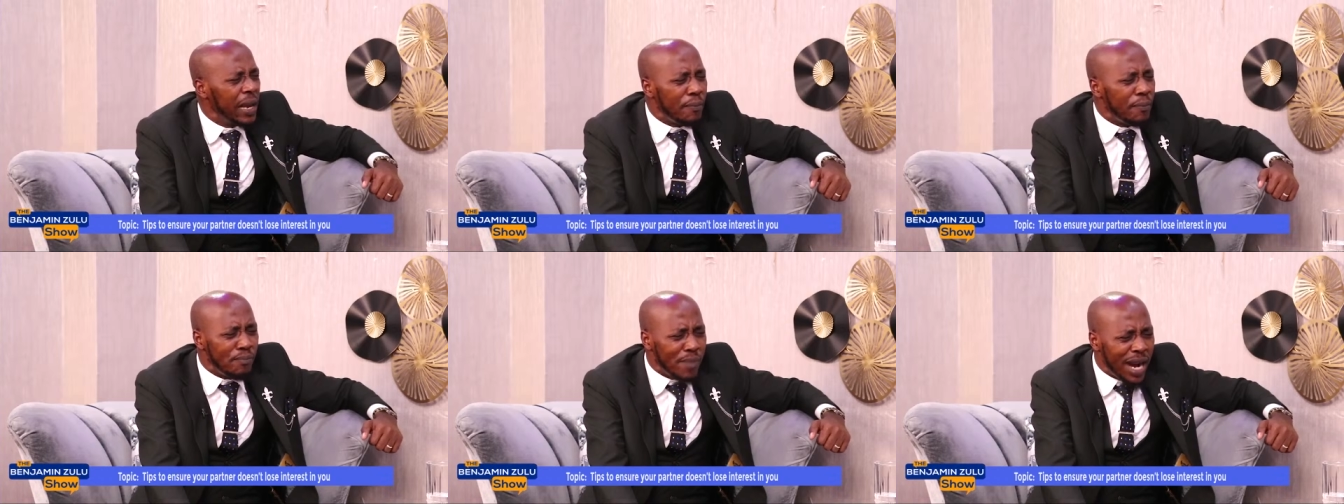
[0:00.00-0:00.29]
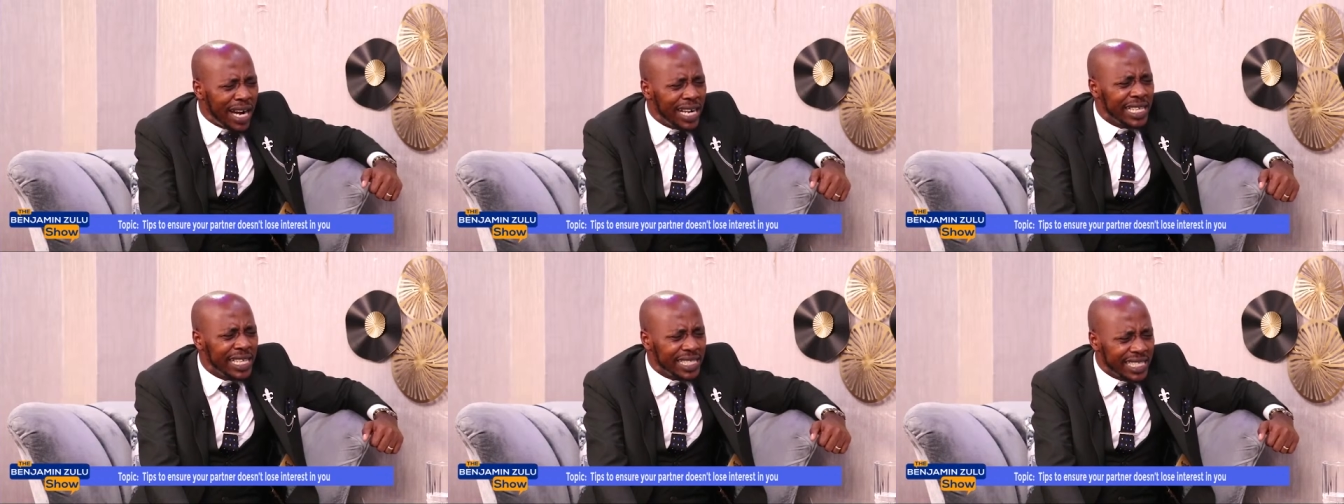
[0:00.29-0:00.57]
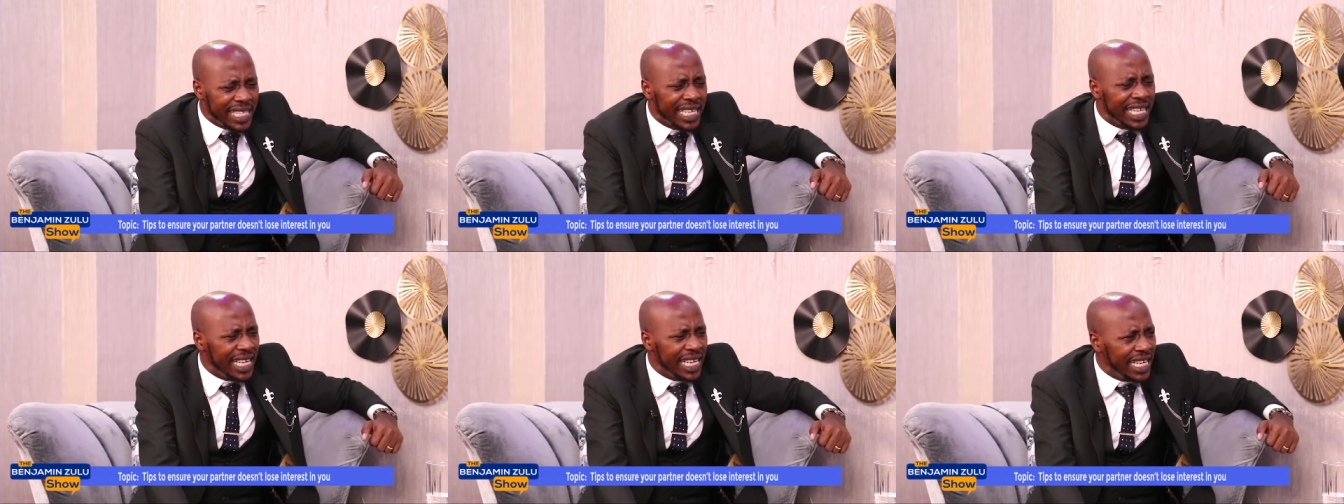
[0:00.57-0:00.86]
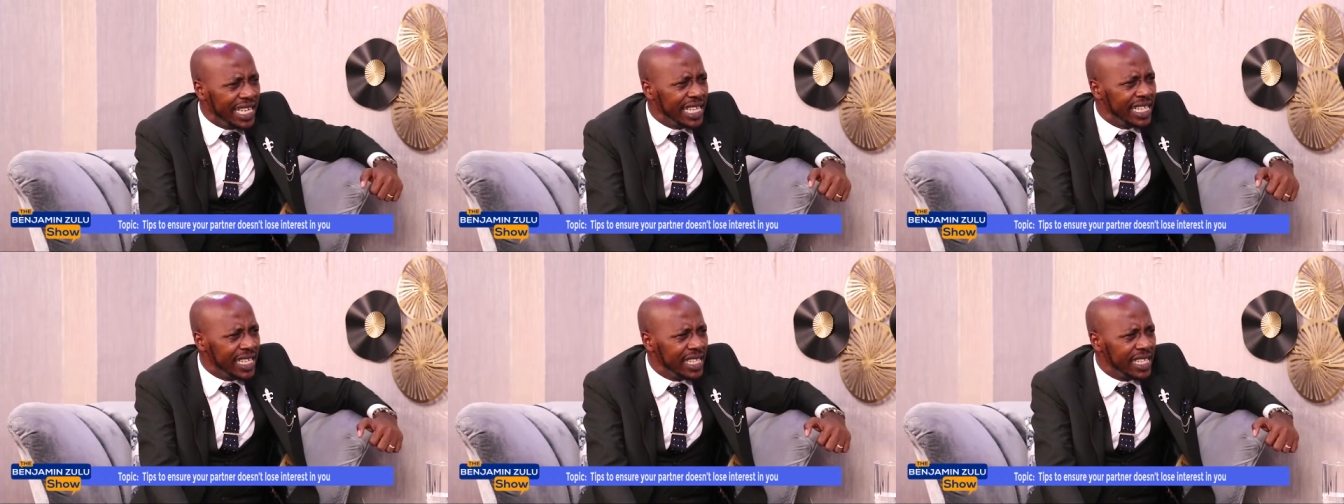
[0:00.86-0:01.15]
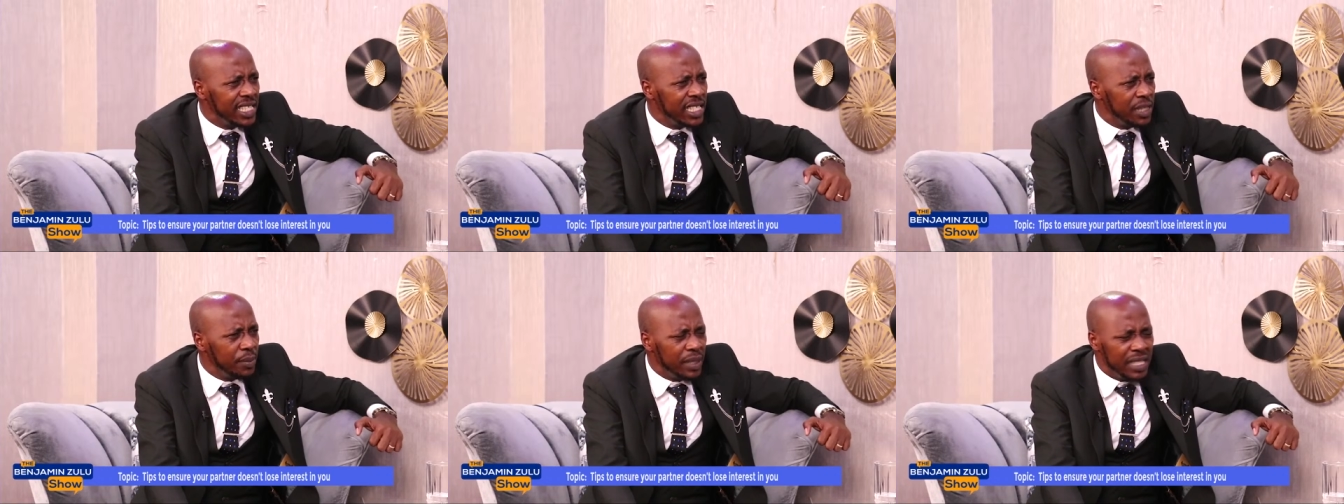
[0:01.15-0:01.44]
a man is taking
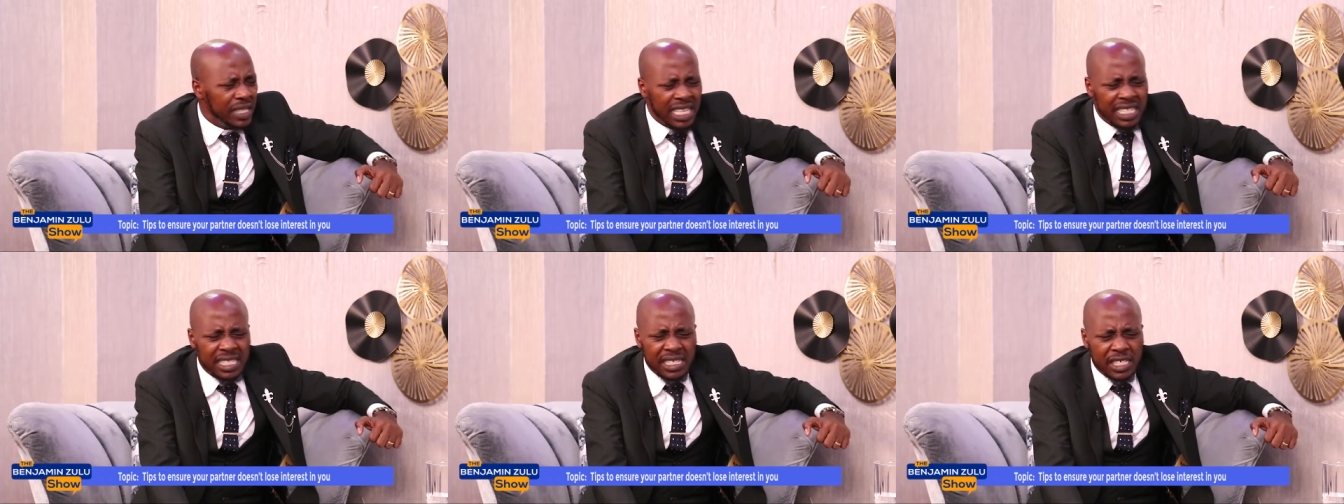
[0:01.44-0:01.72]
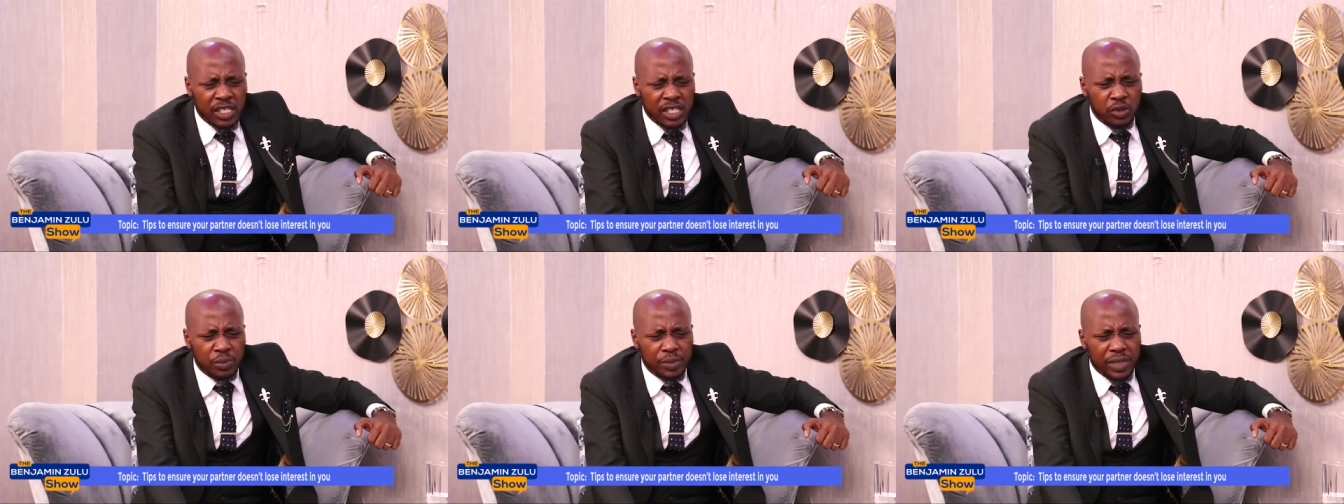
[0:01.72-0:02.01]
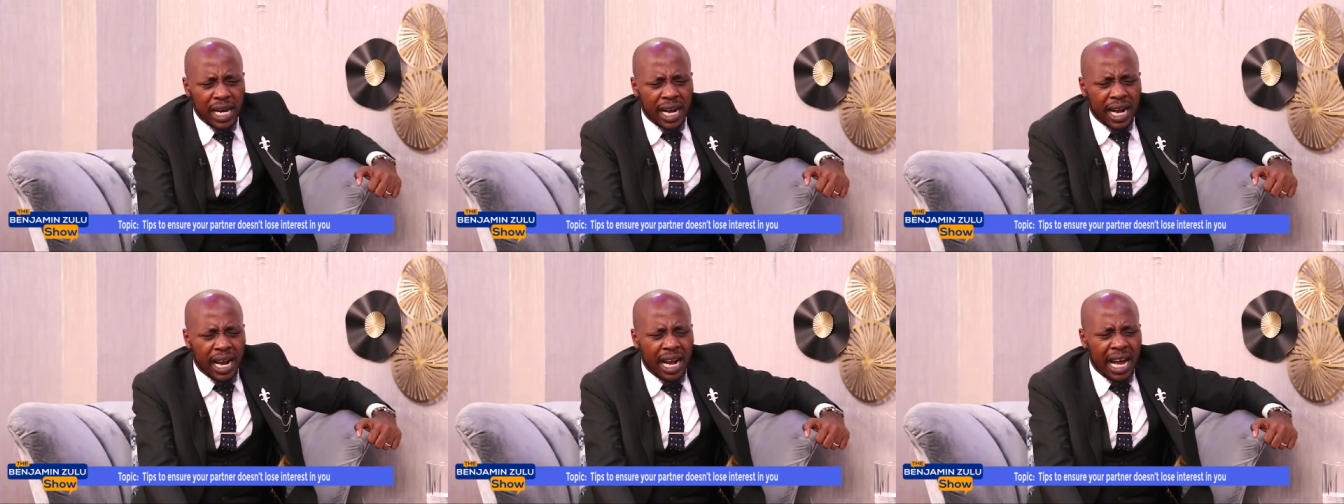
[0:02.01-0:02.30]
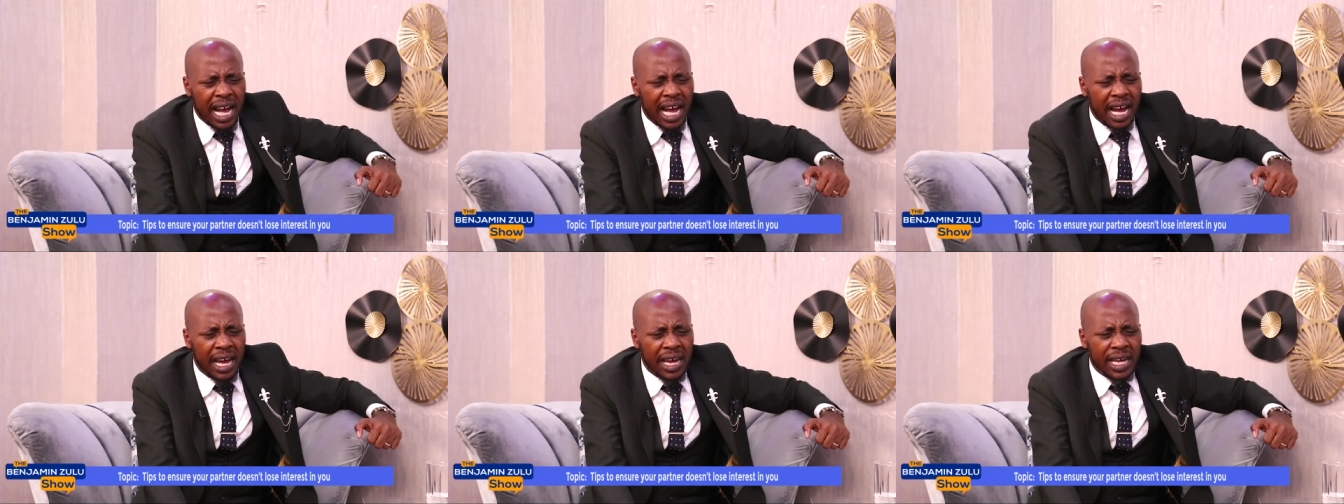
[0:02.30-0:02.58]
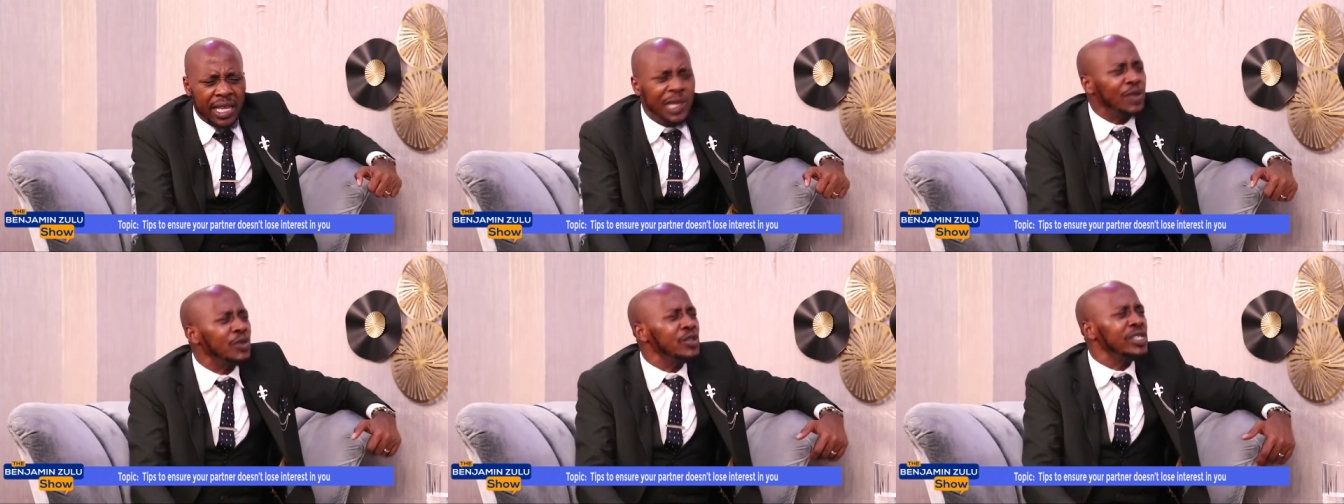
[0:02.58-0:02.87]
leadership, he doesn't need to be a car
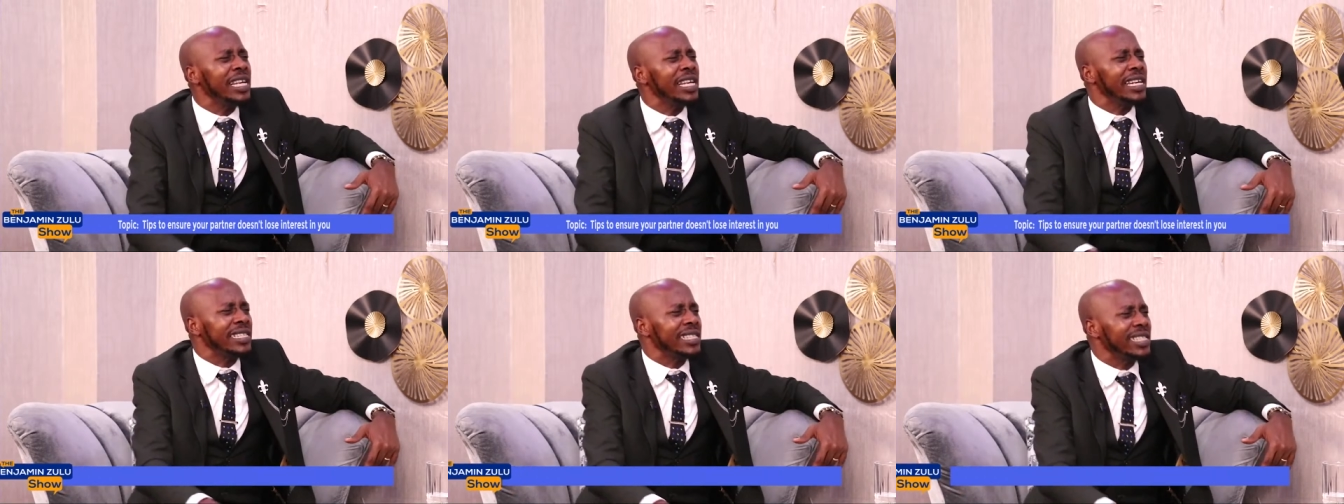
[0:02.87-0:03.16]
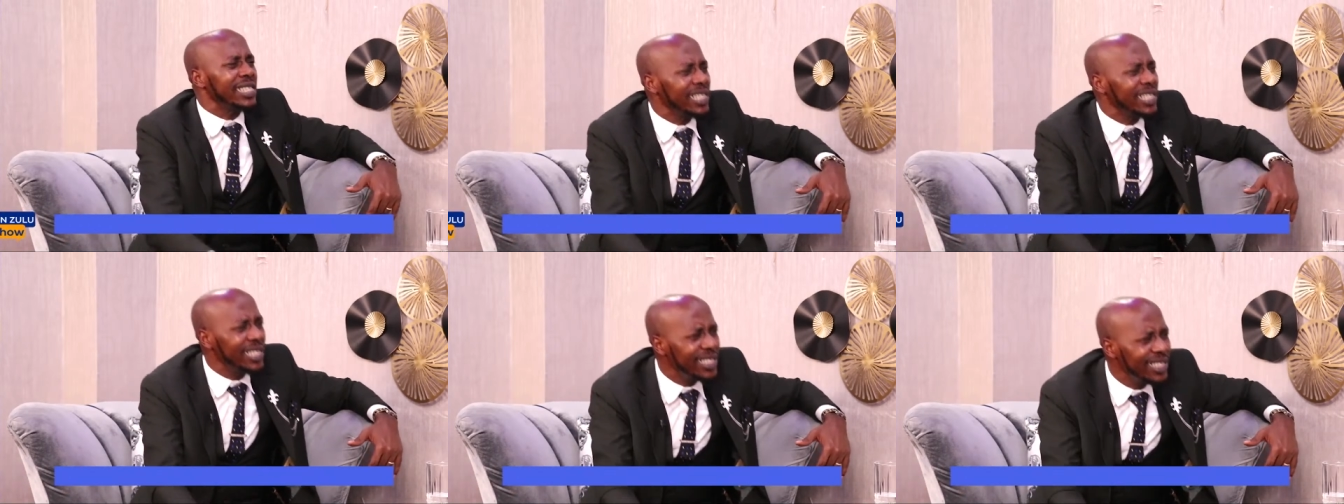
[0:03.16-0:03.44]
enthusiast.